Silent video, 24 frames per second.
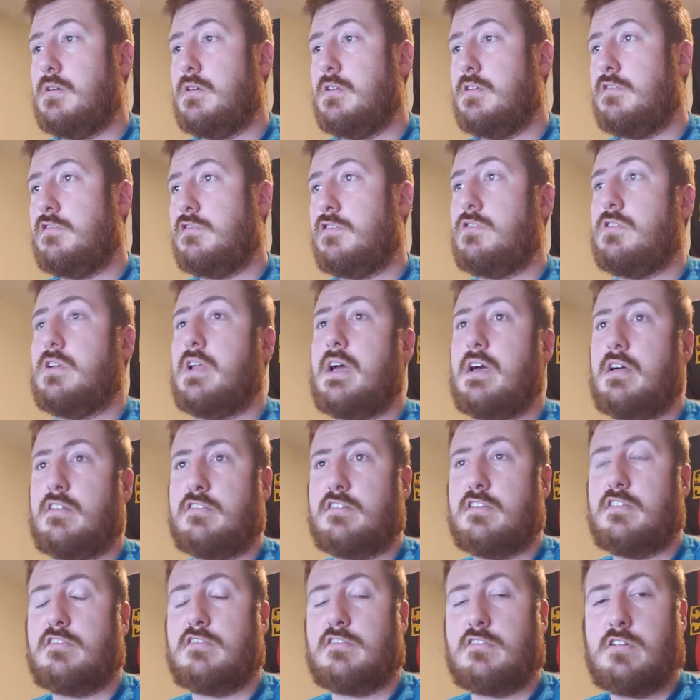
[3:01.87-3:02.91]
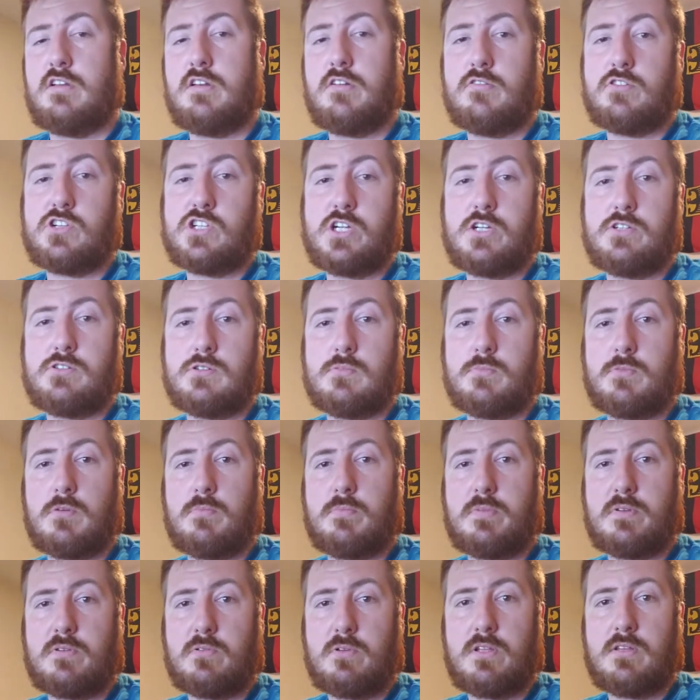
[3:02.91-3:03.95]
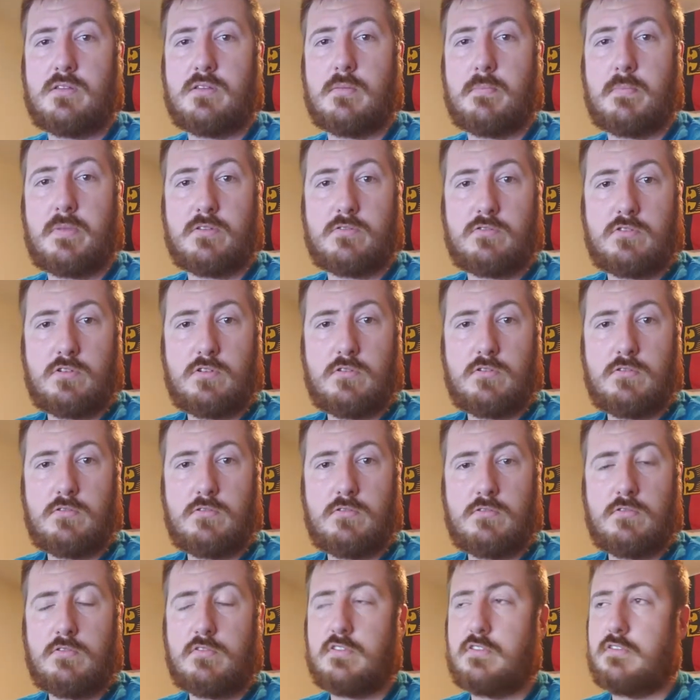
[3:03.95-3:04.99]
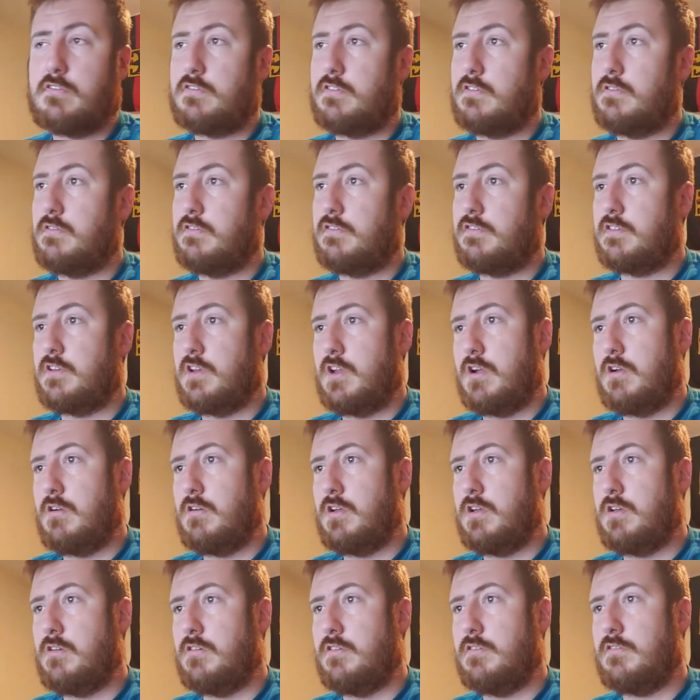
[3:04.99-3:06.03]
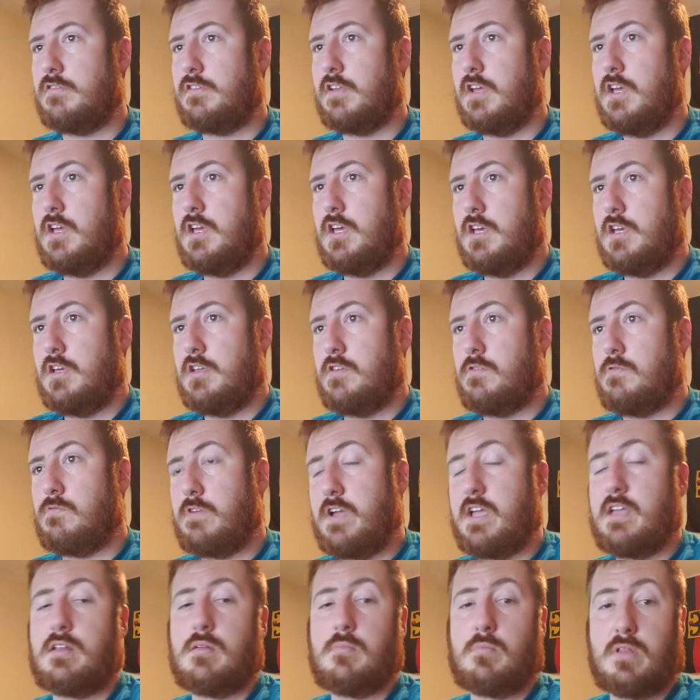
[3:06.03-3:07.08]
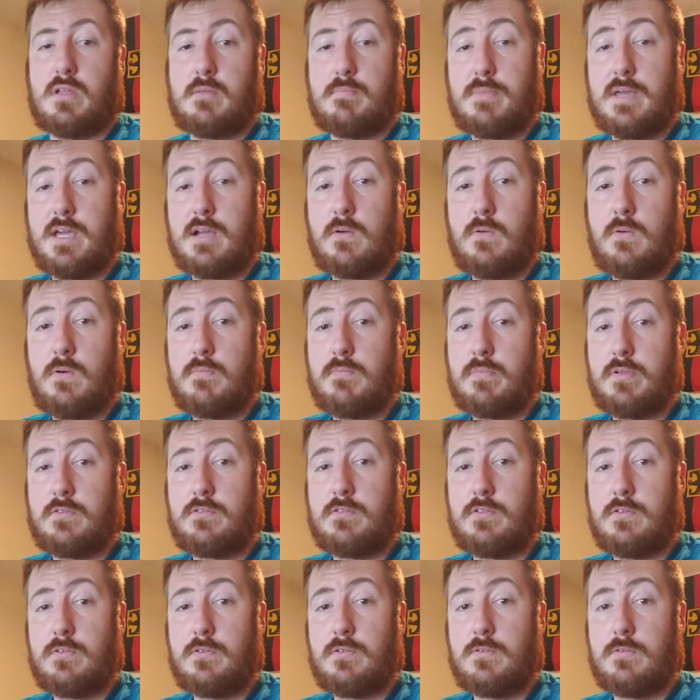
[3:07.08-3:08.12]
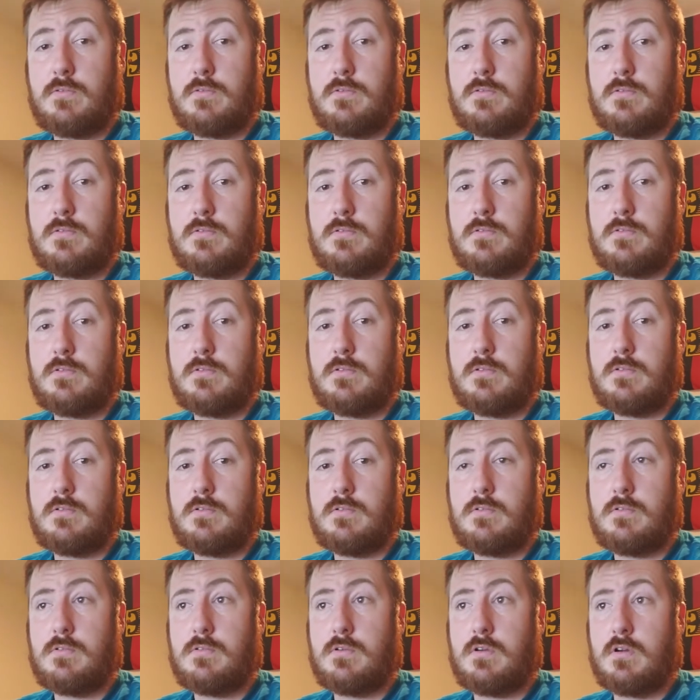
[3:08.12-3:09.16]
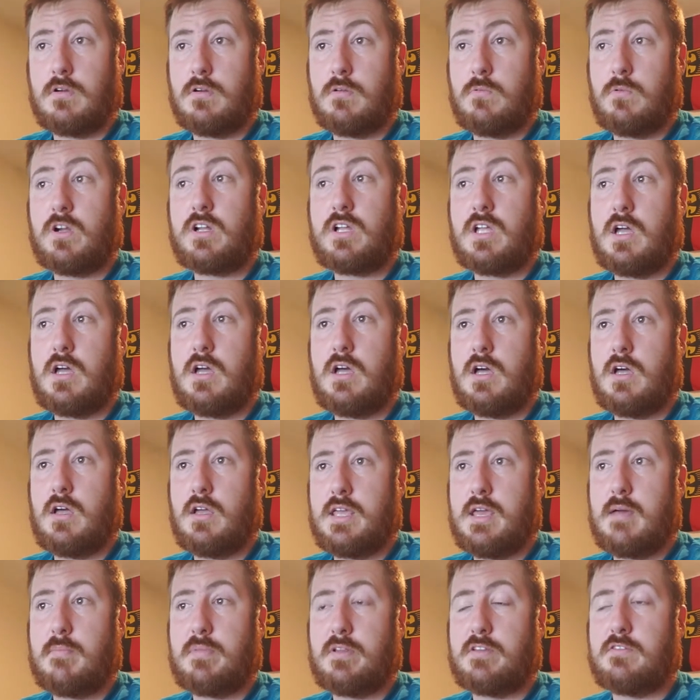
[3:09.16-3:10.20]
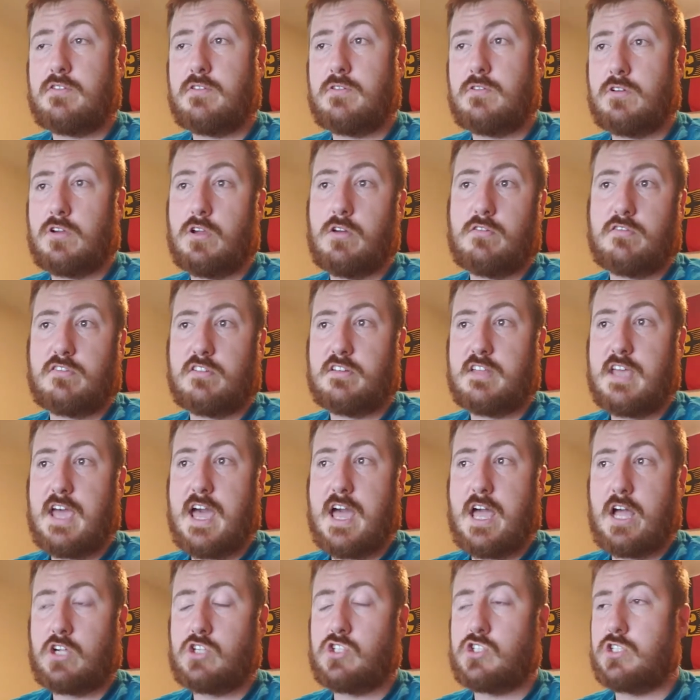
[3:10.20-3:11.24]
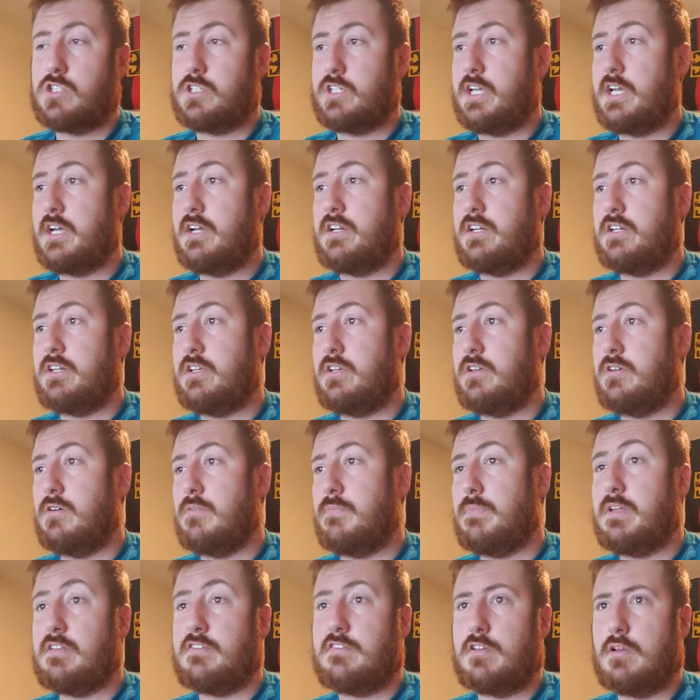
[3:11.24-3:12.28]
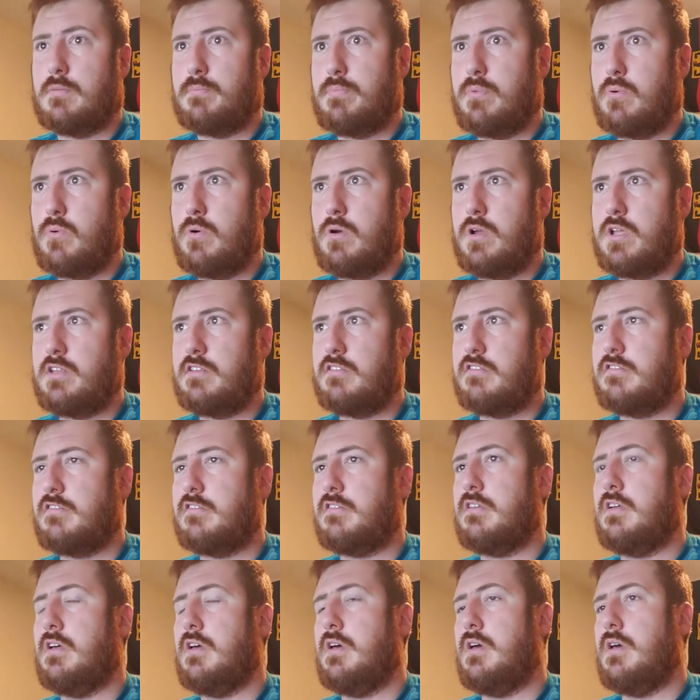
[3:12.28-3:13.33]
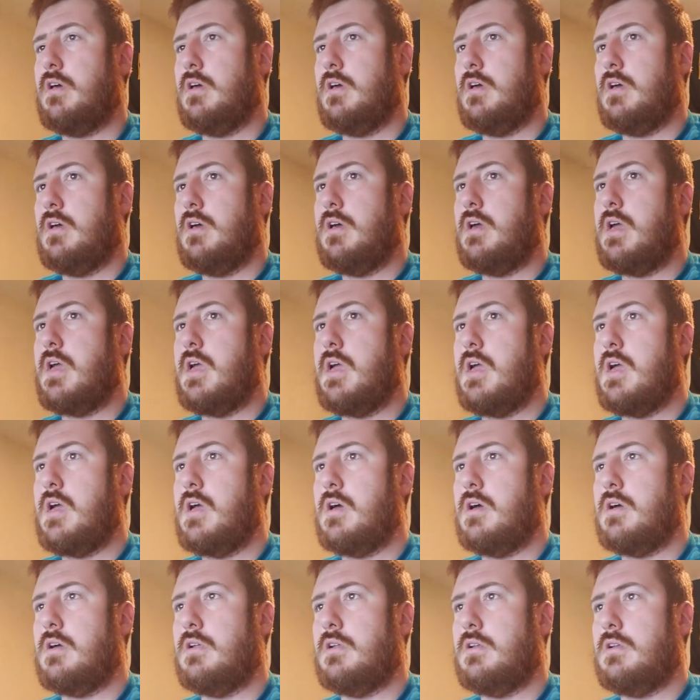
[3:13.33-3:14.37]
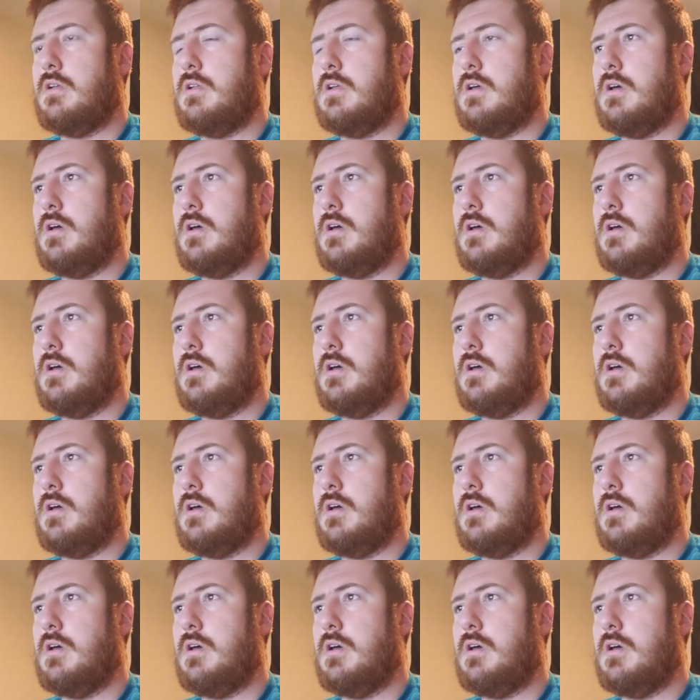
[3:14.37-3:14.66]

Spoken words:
certain assets are interchangeable between the platoons in certain scenarios. You randomly pick what platoon or what platoon goes into action kind of deal based on points, and